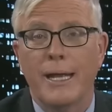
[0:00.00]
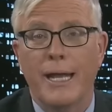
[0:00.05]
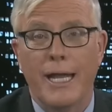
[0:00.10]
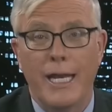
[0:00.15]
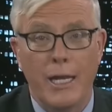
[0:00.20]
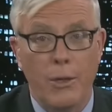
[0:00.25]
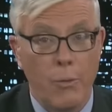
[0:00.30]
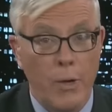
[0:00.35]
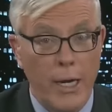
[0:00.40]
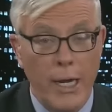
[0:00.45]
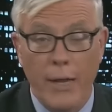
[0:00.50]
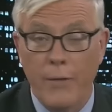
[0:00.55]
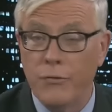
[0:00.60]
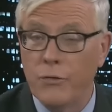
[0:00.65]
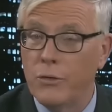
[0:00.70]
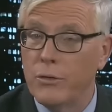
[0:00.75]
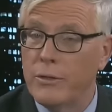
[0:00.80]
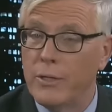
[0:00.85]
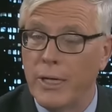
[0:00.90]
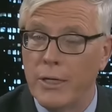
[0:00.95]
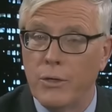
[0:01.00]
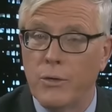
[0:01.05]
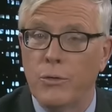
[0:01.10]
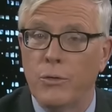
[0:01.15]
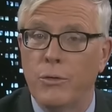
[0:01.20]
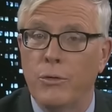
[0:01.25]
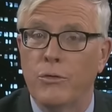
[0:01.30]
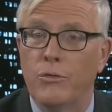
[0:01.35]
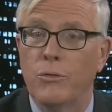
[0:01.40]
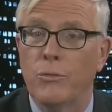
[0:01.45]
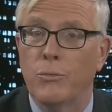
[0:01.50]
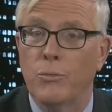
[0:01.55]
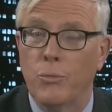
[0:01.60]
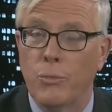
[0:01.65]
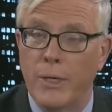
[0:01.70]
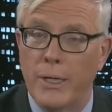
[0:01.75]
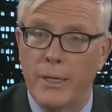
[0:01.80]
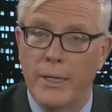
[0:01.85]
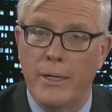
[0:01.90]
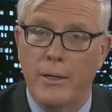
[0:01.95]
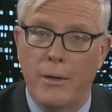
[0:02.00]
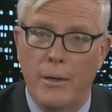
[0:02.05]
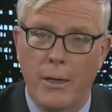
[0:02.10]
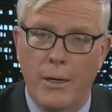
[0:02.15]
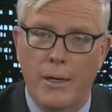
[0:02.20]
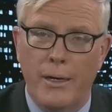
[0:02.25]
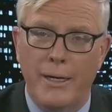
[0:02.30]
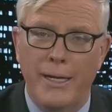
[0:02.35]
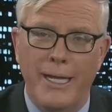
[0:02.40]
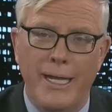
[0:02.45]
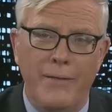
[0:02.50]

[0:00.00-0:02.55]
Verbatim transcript: and he went after Ted Cruz really hard,